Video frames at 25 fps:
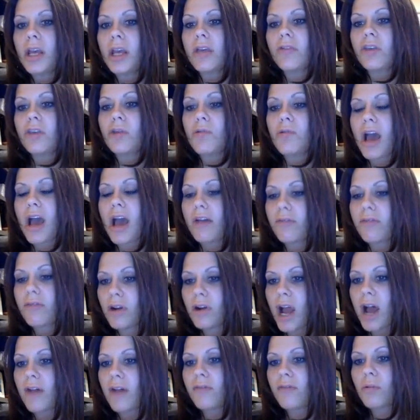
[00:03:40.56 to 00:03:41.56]
If you
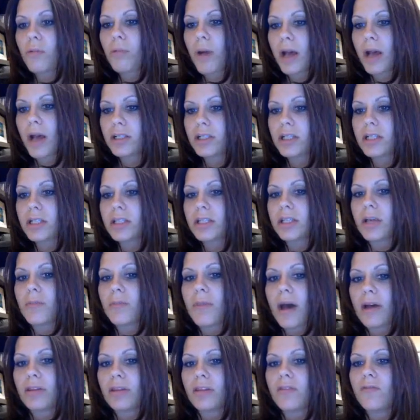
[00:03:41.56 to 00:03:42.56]
ever have questions
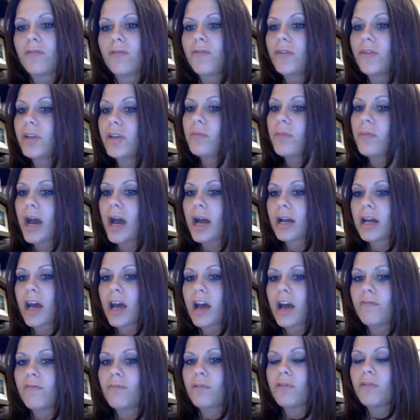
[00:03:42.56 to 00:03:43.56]
about the feedback
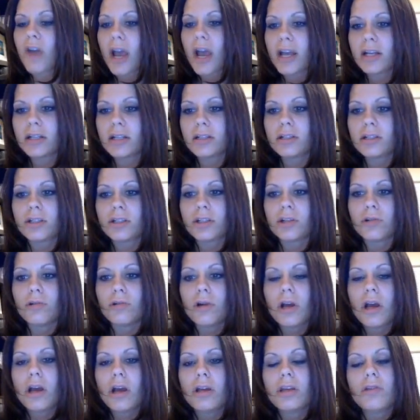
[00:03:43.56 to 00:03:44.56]
I've provided you,
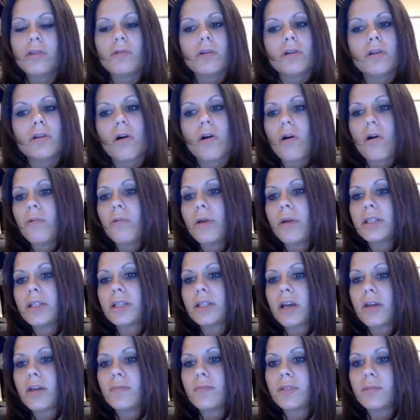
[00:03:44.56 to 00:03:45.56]
you can always
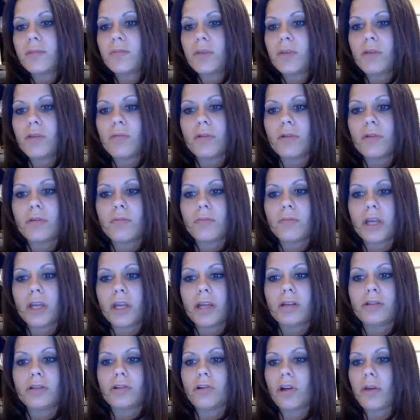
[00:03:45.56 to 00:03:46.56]
come speak with
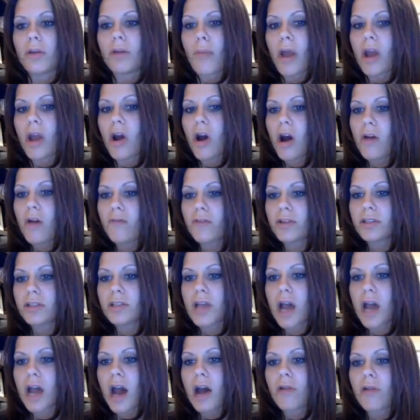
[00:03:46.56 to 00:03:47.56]
me during my office
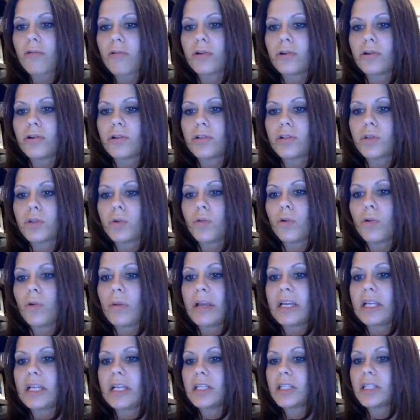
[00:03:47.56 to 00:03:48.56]
hours, or
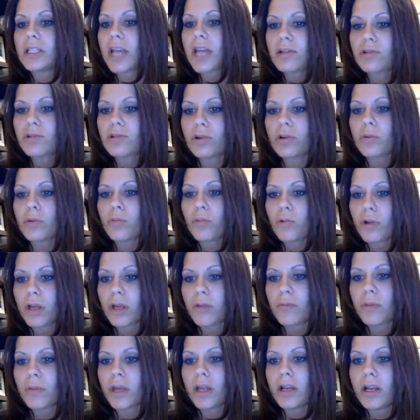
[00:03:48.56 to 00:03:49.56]
we can schedule an
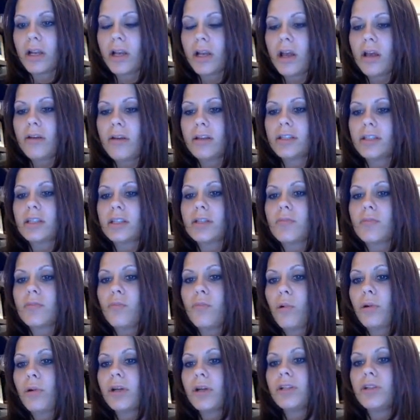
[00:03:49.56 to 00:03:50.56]
appointment. It's
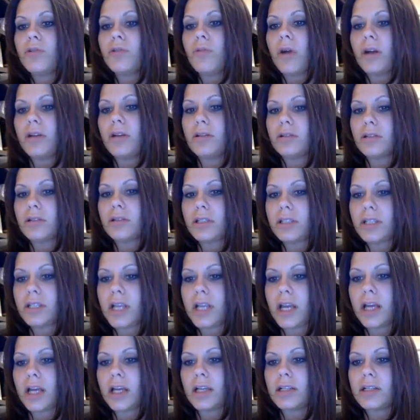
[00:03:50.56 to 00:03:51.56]
important you
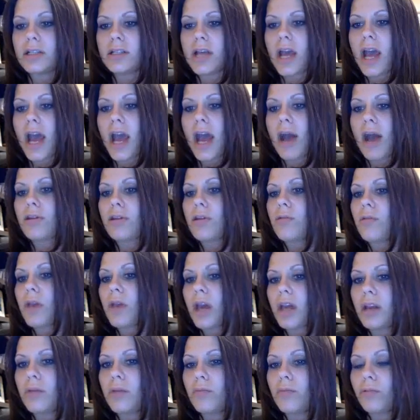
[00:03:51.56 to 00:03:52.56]
understand how you
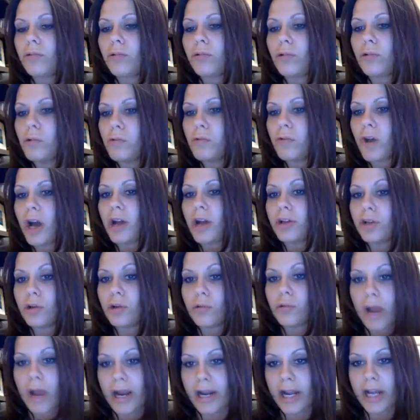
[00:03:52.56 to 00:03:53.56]
can improve on
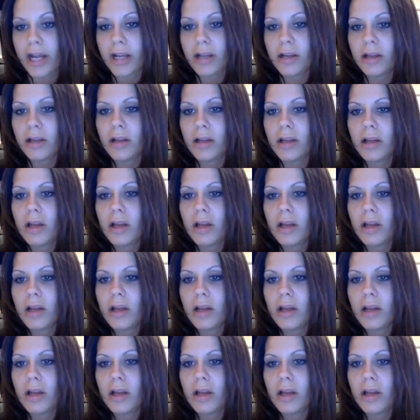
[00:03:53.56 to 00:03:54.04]
your writing.